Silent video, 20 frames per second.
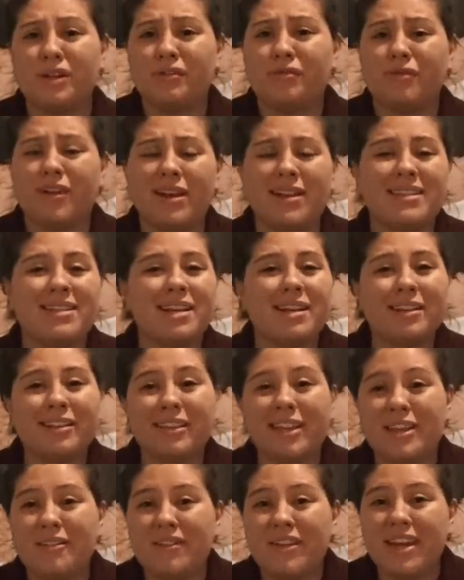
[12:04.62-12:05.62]
good friends,
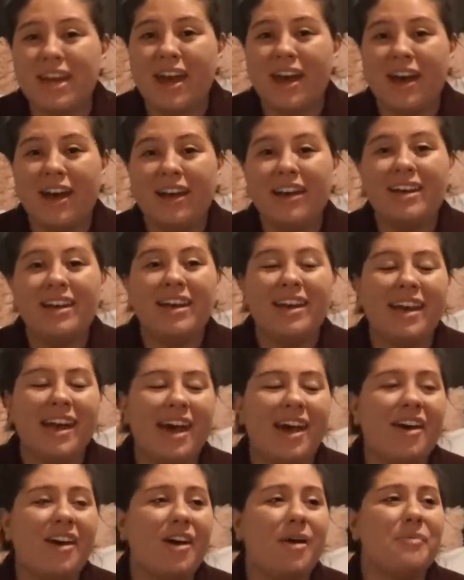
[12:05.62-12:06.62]
Olivia,
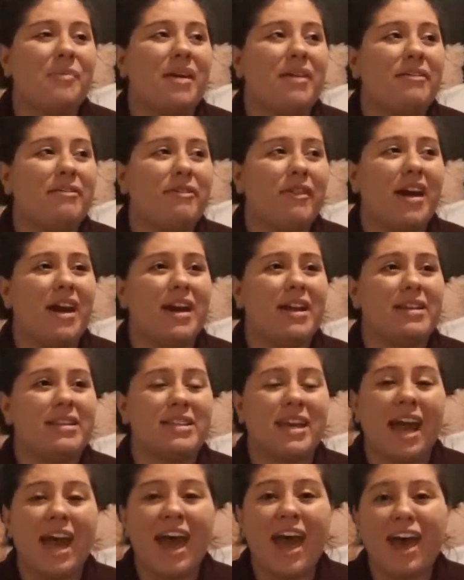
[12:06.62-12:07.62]
um, my
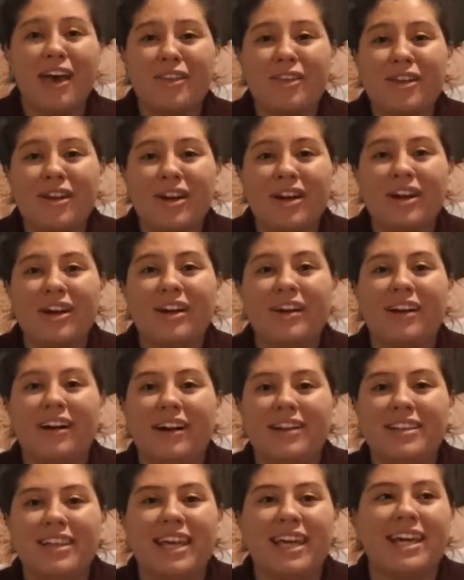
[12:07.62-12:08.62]
friend Heather.
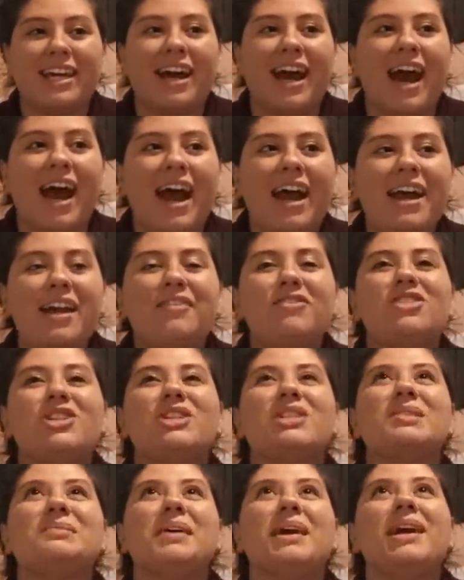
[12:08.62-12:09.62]
Like I have
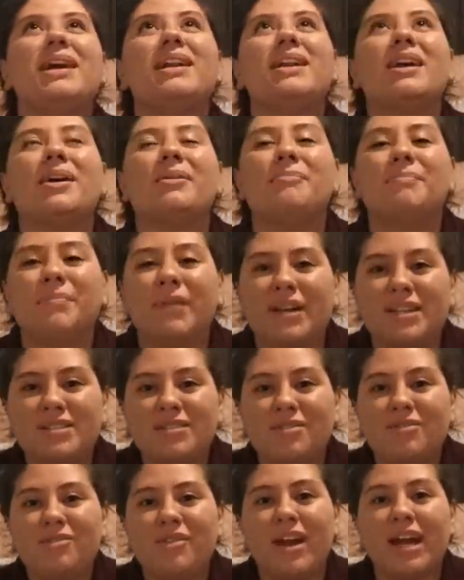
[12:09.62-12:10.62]
just made a
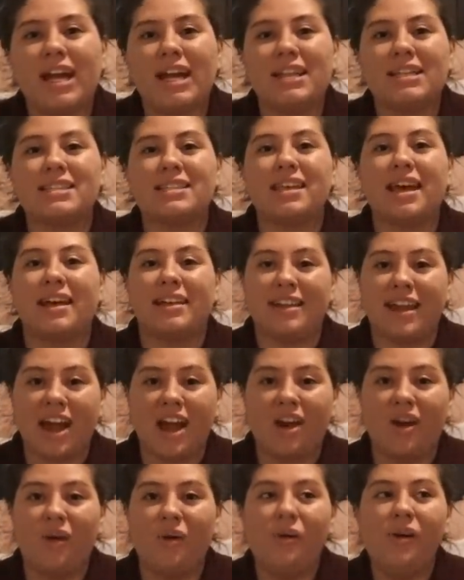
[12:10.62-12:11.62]
bunch of friends that
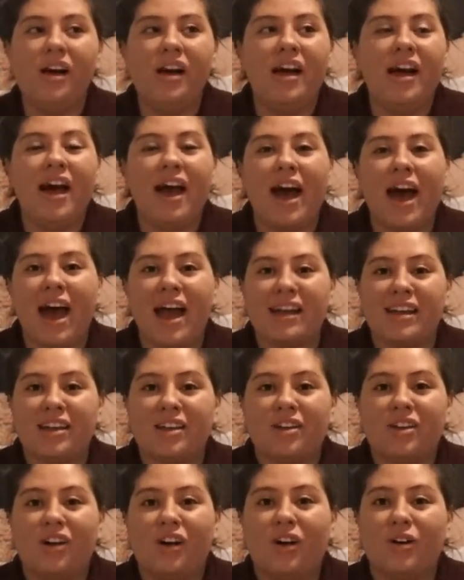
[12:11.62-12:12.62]
now I
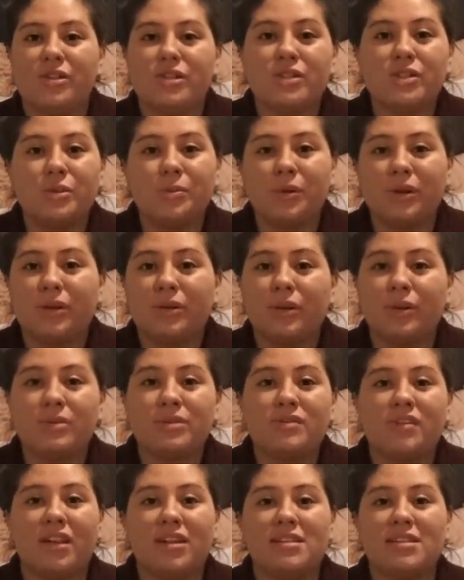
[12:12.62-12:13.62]
can call super
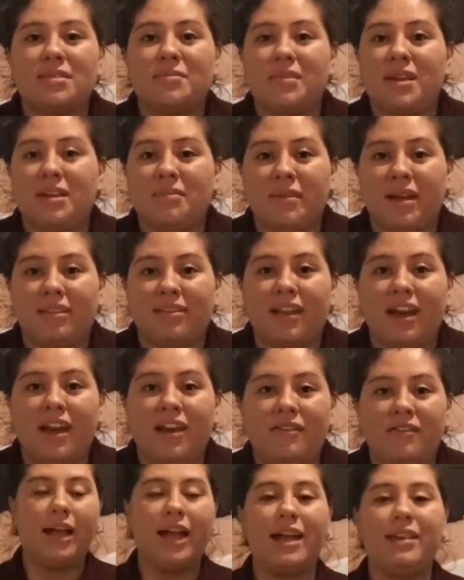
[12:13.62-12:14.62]
close friends to me in my
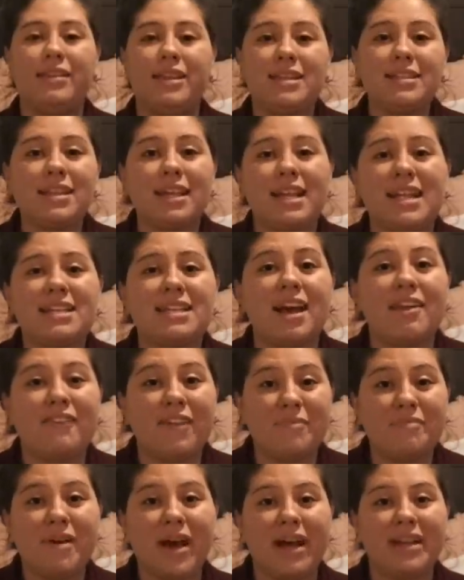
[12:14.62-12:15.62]
life. And these ladies have
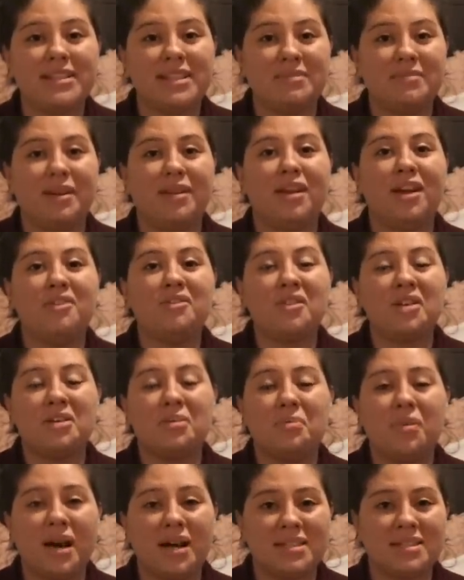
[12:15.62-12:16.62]
impacted my life in
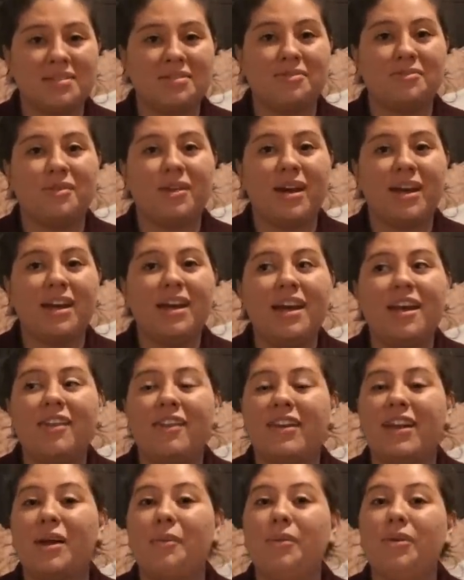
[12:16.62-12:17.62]
a positive way
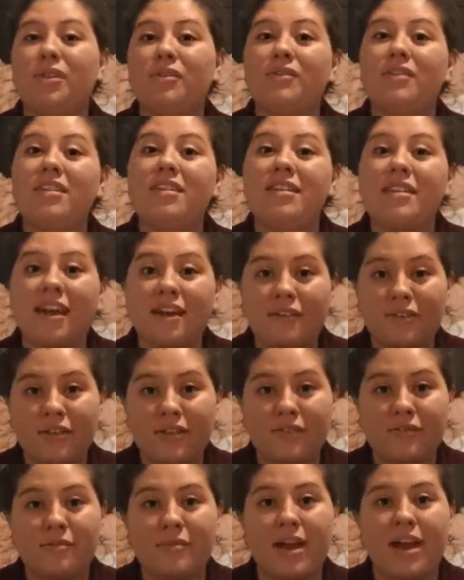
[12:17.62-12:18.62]
that I would have never
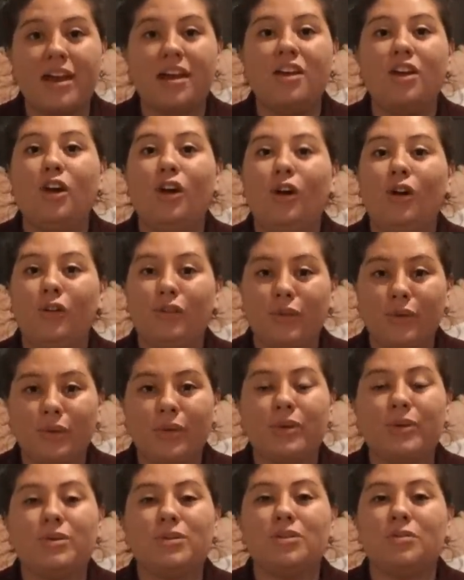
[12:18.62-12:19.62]
have met
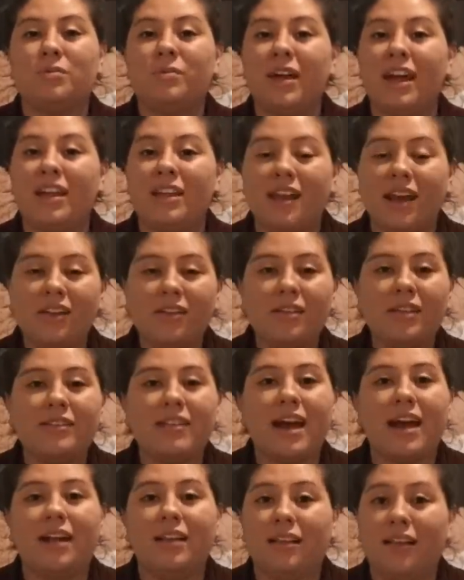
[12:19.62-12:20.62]
through YouTube. And not only
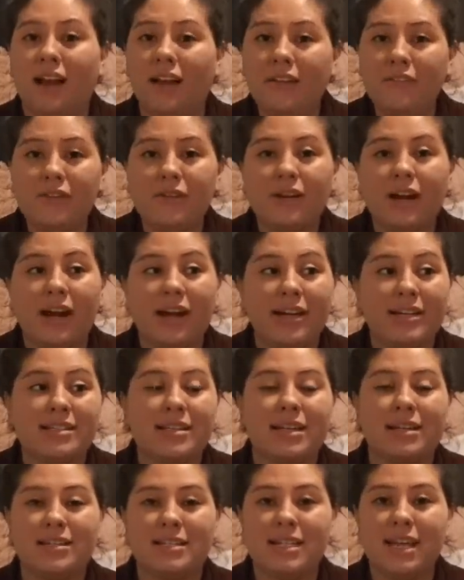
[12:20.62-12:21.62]
that, a lot of you
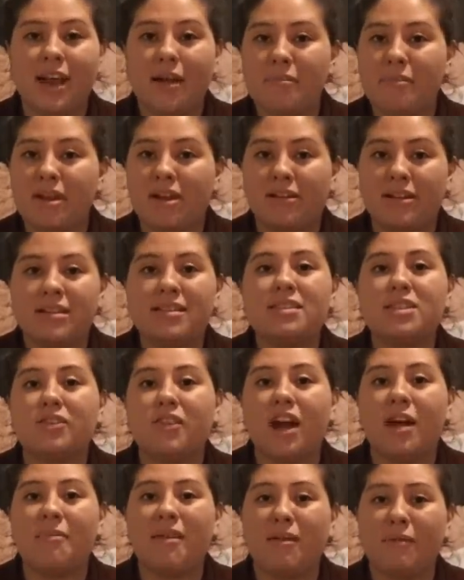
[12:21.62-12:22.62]
guys DM me on
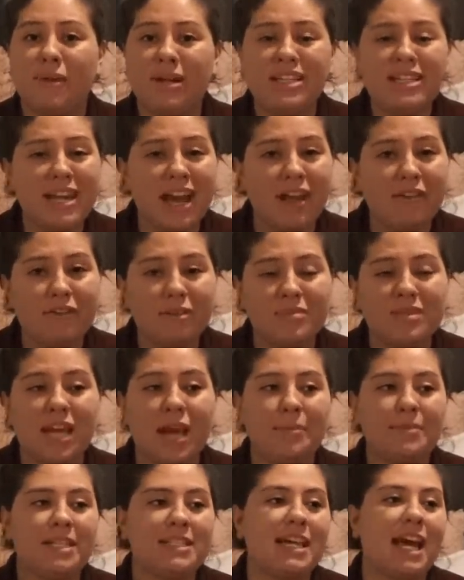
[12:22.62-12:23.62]
Instagram and we chat from
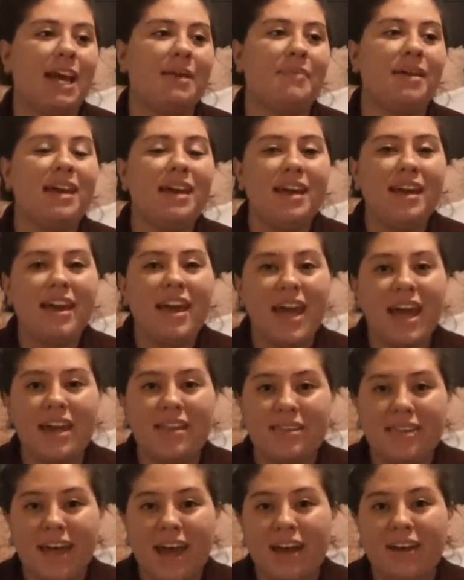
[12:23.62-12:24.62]
time to time
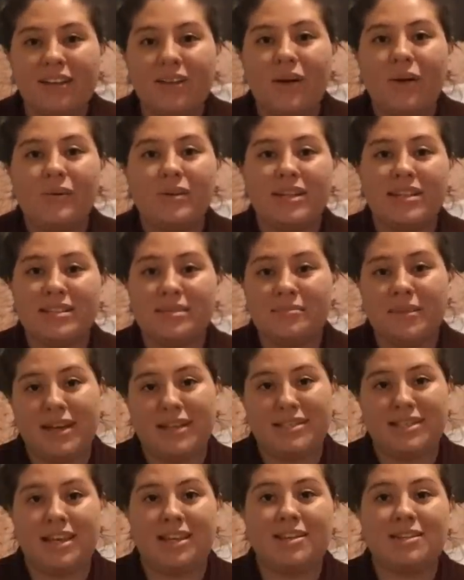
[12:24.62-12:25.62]
and that alone is
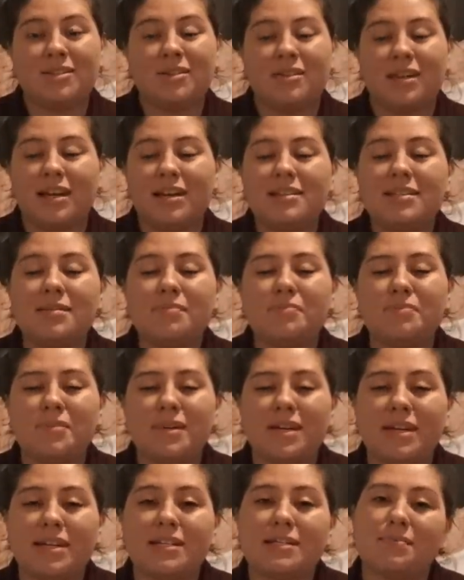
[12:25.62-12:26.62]
amazing. So that is the
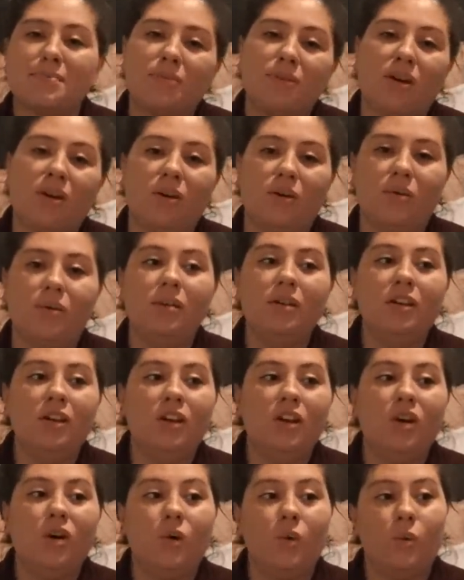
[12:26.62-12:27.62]
biggest pro
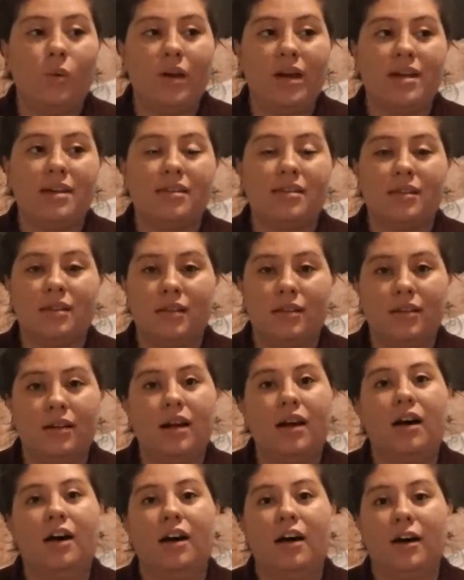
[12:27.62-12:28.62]
with
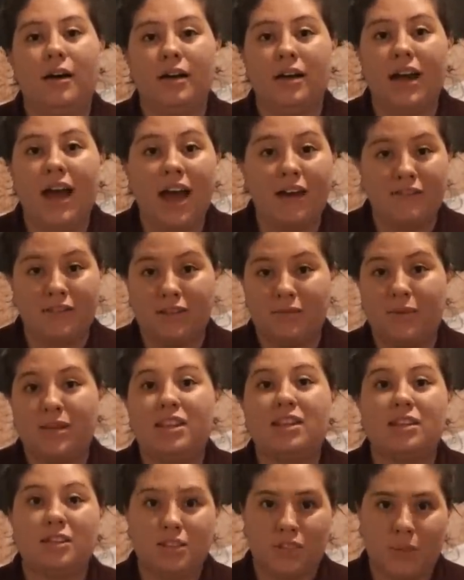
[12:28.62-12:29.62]
uh, having
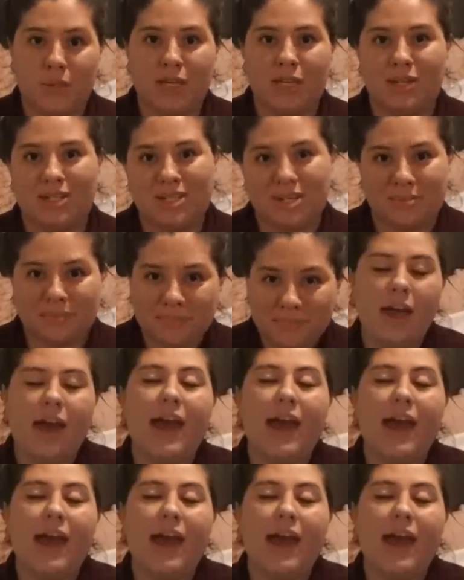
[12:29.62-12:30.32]
with doing YouTube.